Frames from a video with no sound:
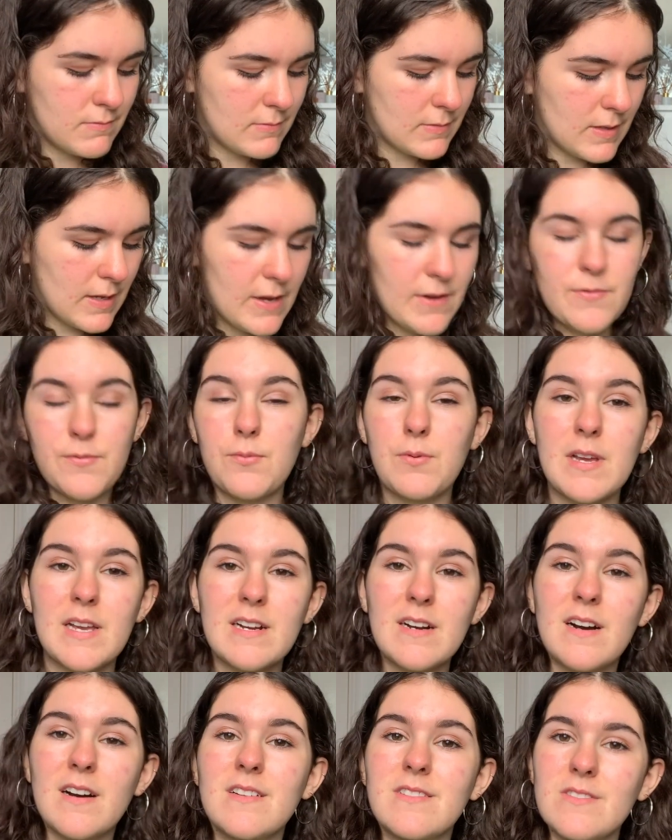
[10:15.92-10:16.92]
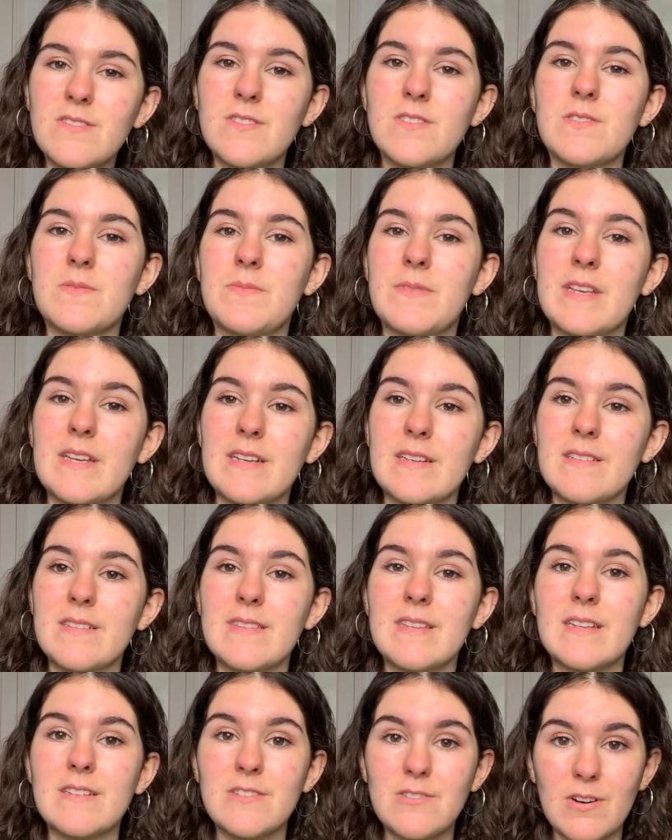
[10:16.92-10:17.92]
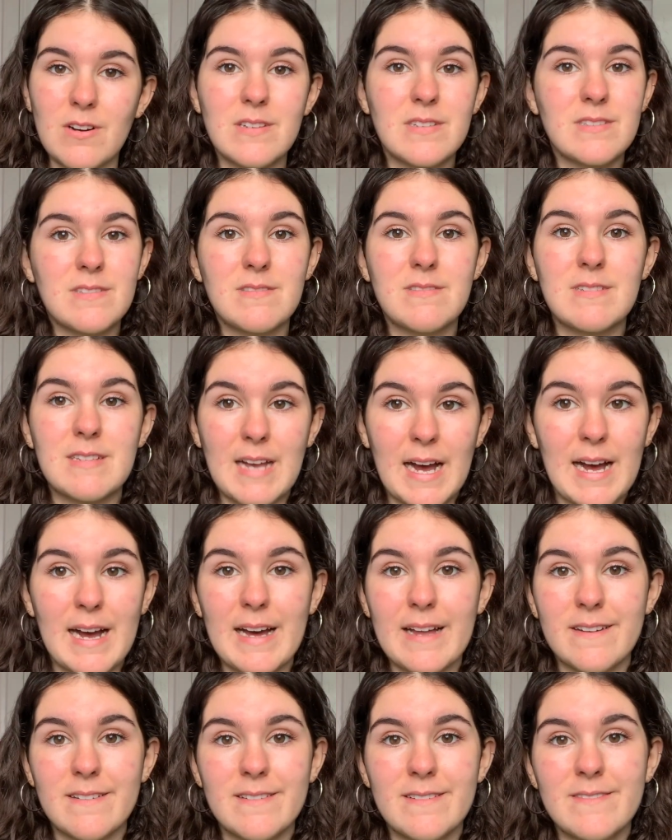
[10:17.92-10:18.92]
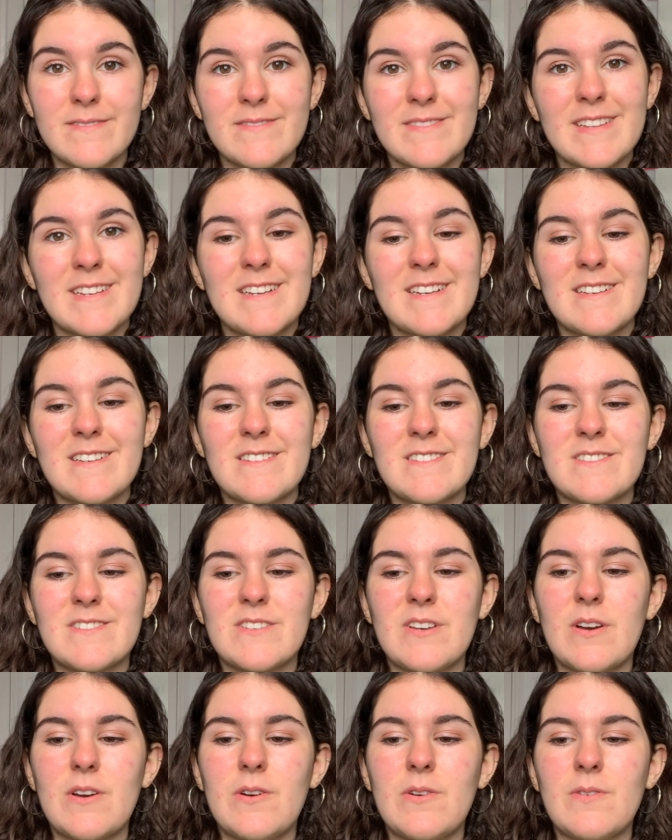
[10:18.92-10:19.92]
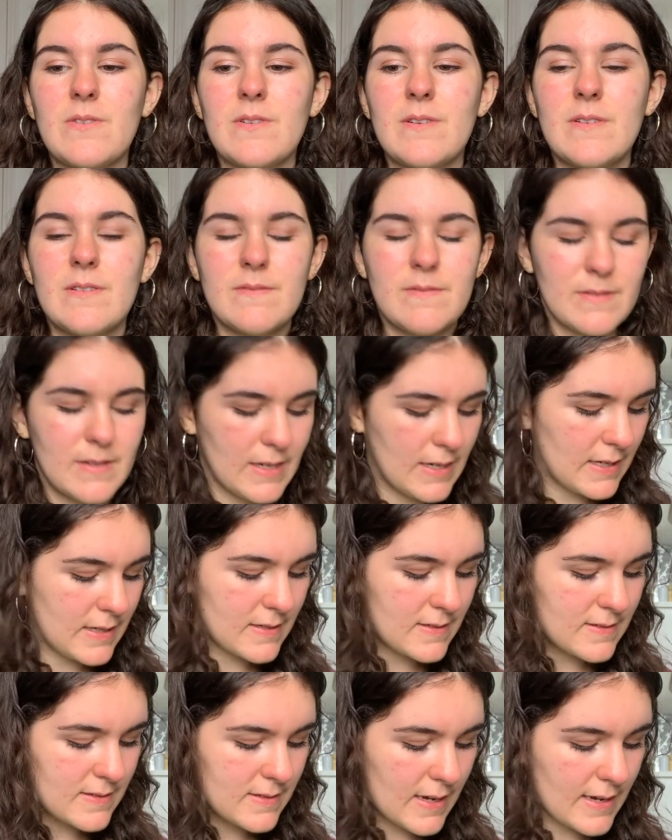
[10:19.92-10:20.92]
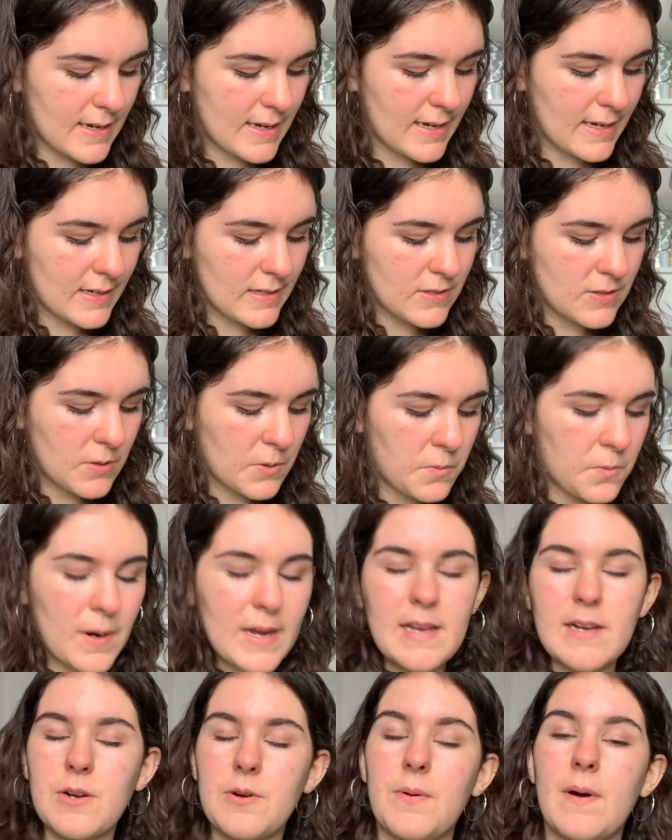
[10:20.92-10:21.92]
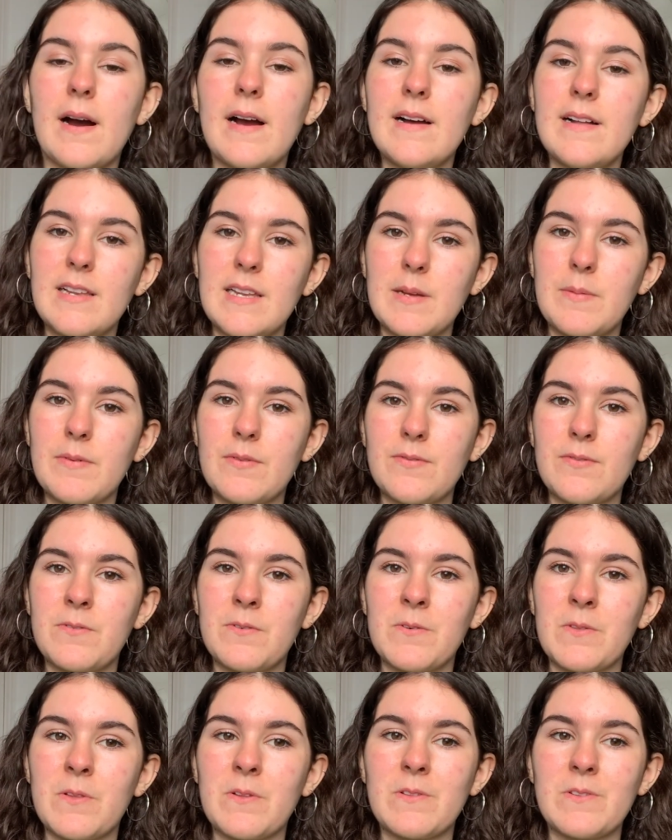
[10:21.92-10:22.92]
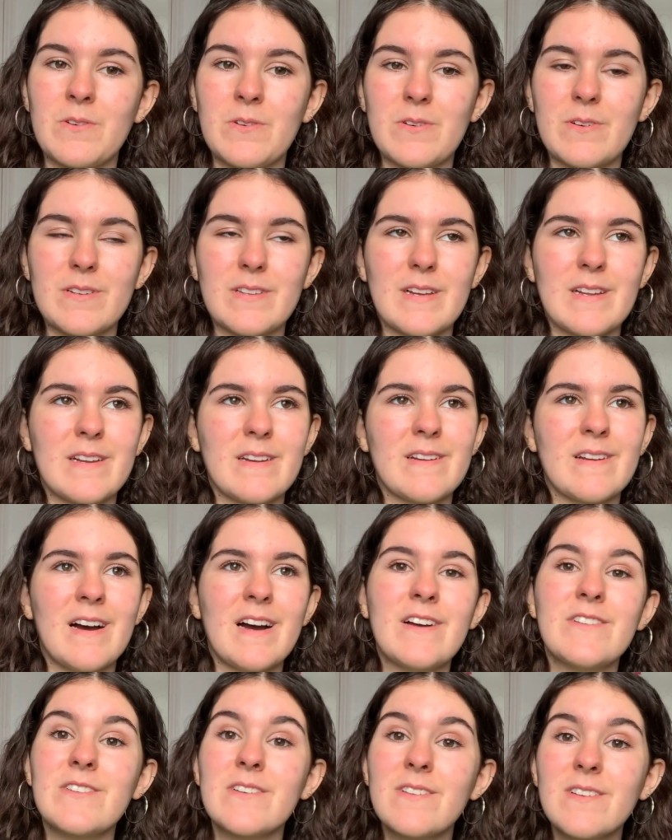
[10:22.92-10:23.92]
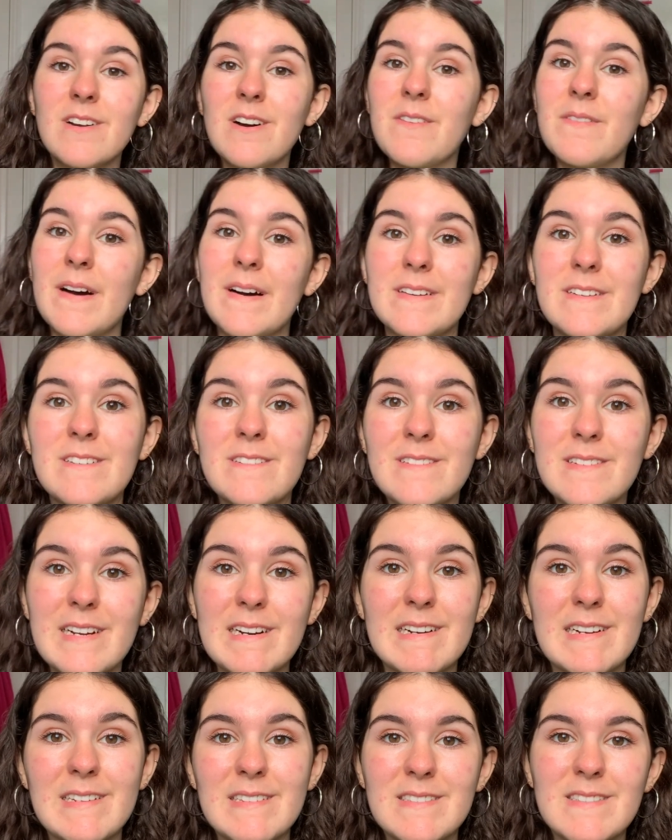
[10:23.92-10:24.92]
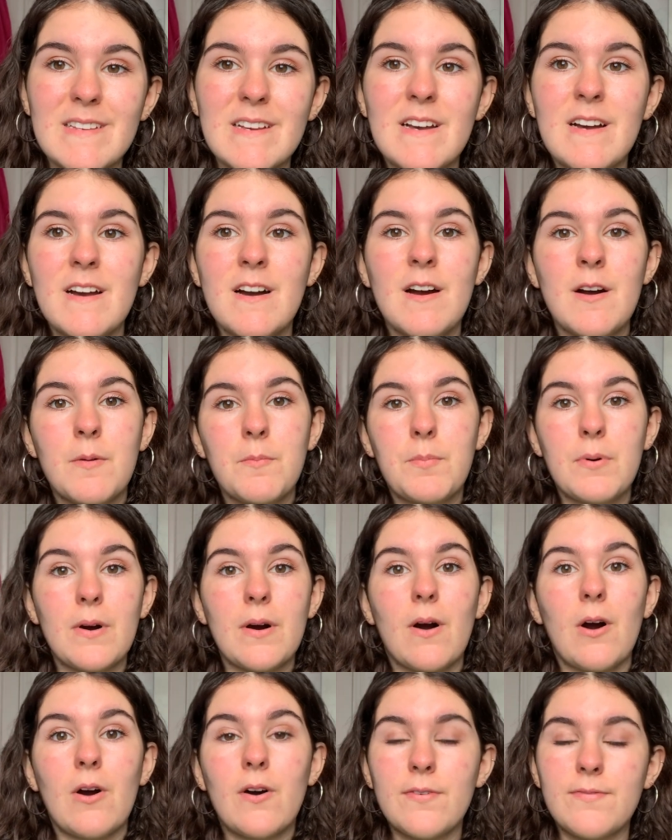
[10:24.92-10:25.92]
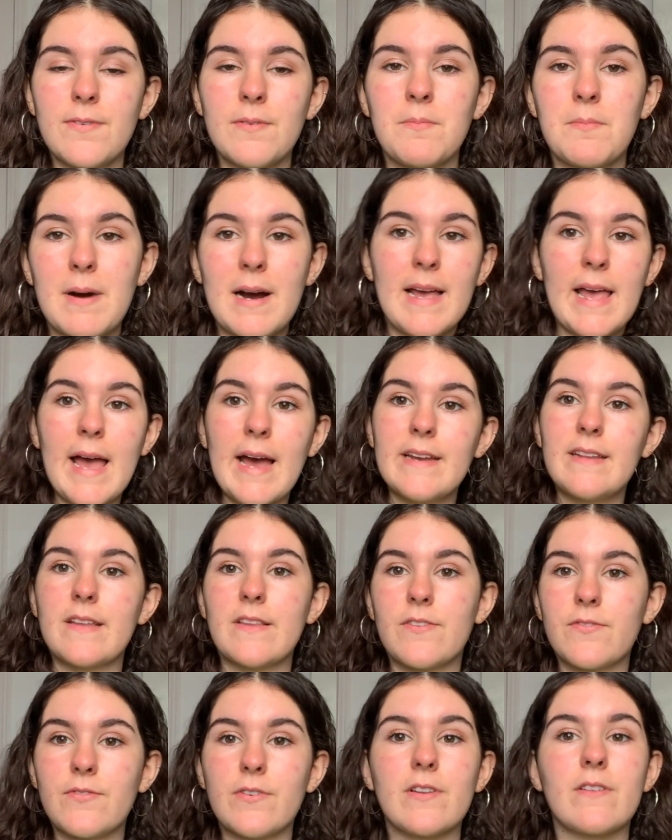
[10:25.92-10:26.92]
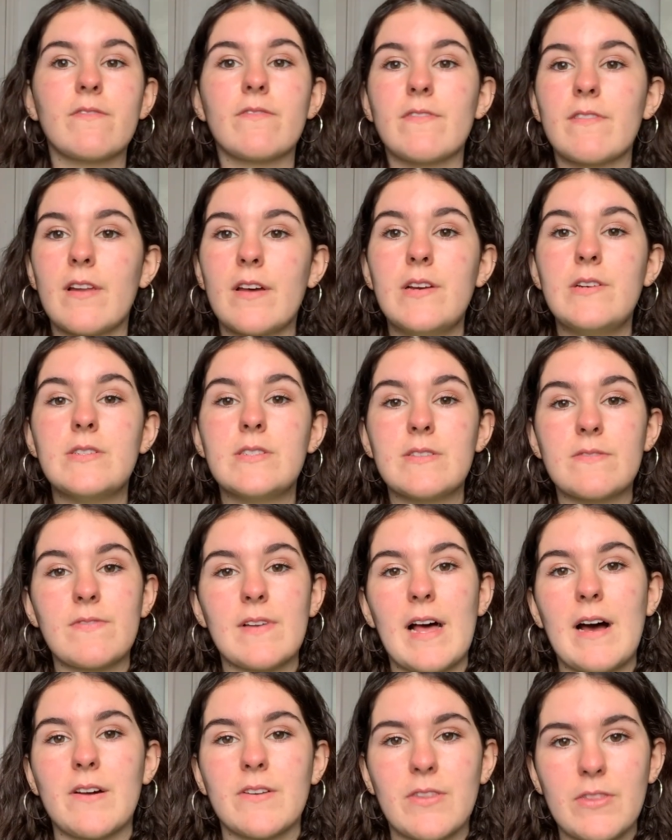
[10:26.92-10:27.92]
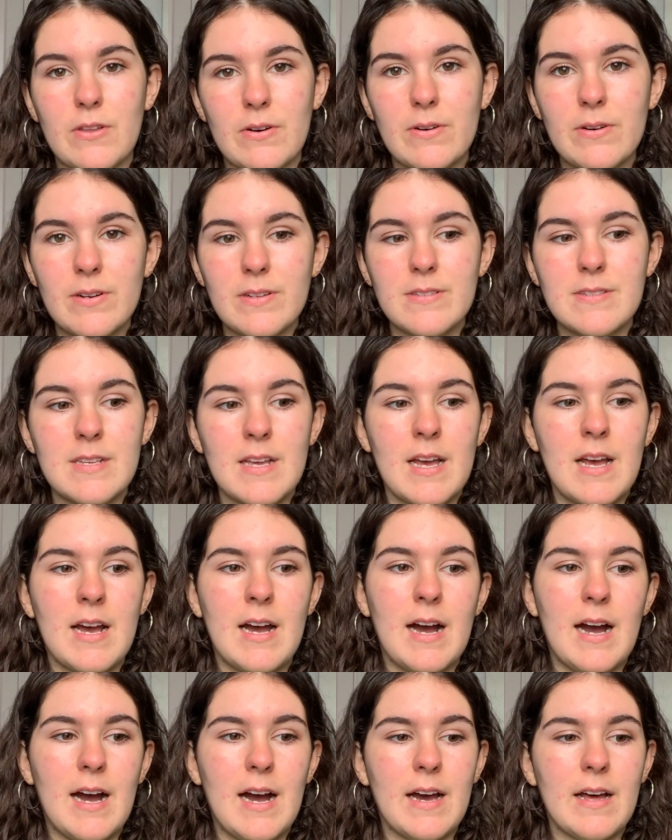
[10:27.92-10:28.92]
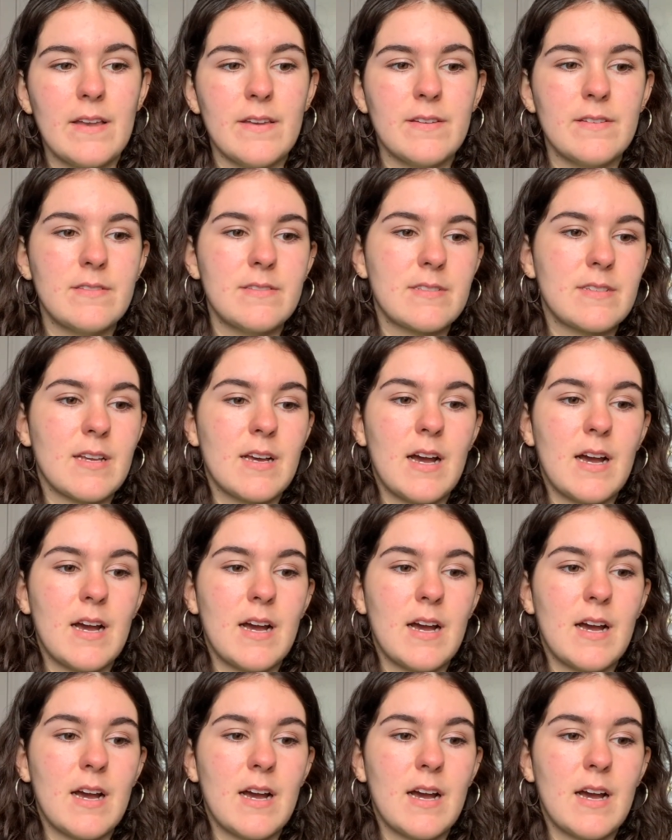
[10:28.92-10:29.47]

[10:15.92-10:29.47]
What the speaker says: if we can't do something, then God can. So it's saying to wait quietly before the Lord. And I don't know about you guys, but often my head is full of loads of loud thoughts, and